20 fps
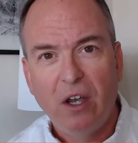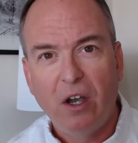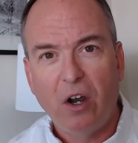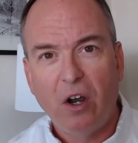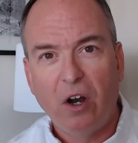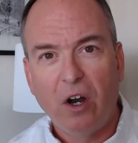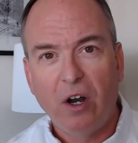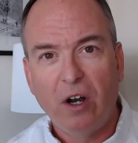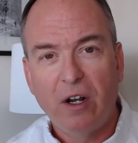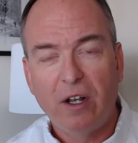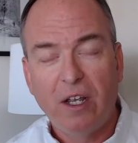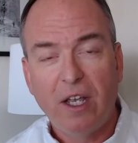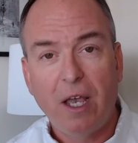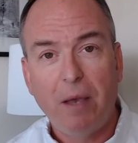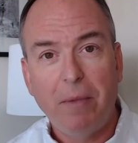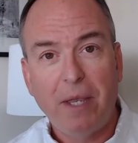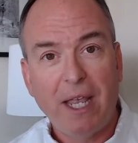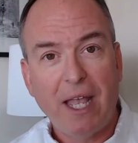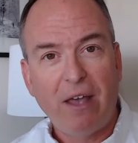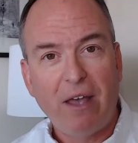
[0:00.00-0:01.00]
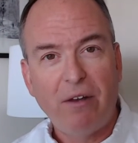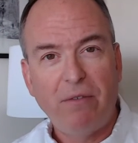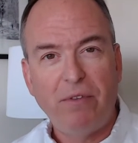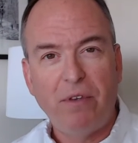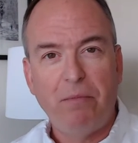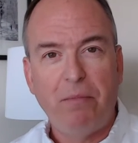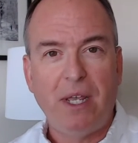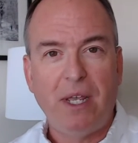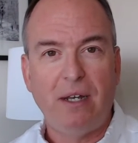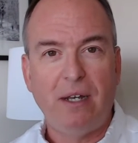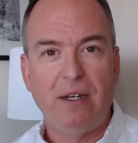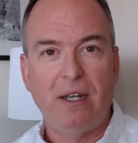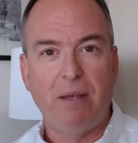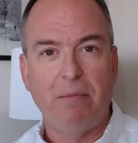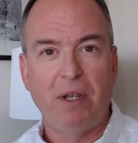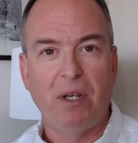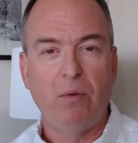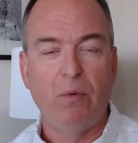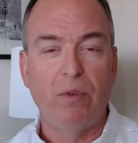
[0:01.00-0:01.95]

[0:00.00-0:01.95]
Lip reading: are coming out of the pandemic